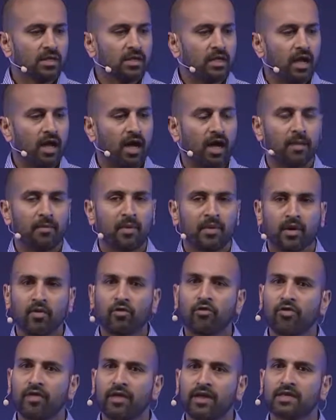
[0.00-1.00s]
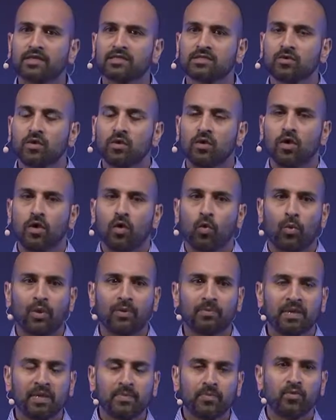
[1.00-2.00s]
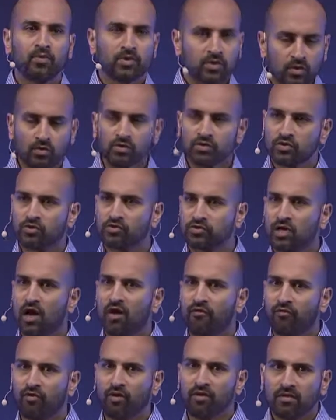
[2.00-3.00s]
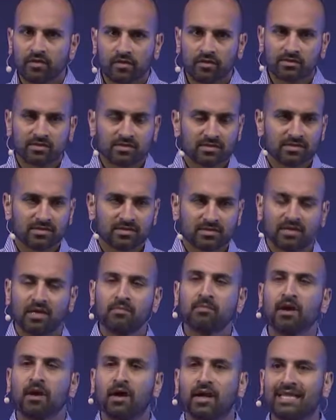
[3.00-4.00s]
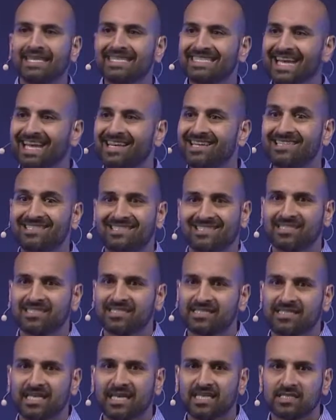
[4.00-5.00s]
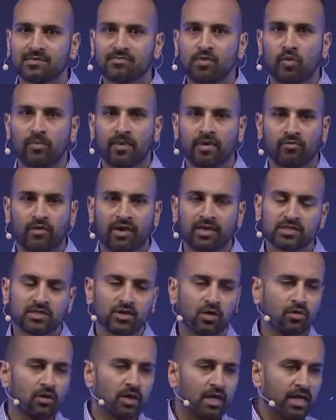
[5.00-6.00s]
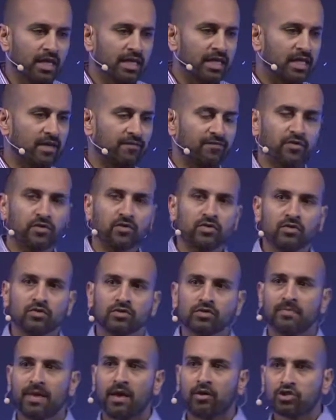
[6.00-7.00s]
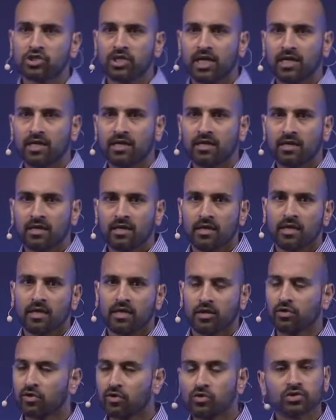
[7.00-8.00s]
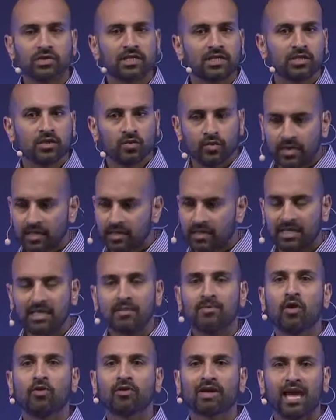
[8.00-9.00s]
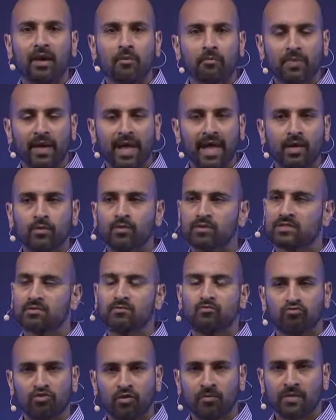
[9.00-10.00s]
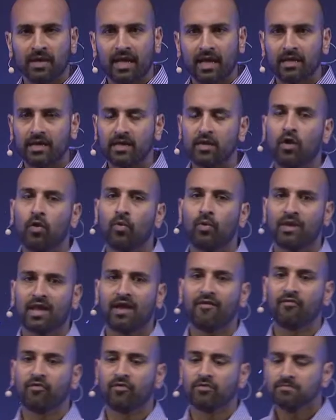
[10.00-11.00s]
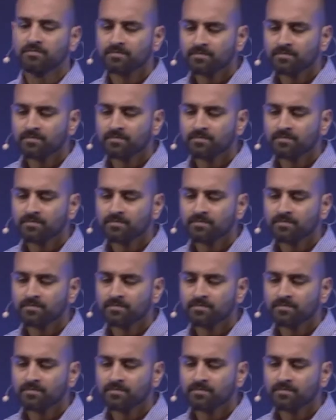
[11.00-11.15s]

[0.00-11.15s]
Another thing is when people use your software, there's some intended success moment, right? So if you use Mailshake, you're usually doing an email campaign with some drip, whatever.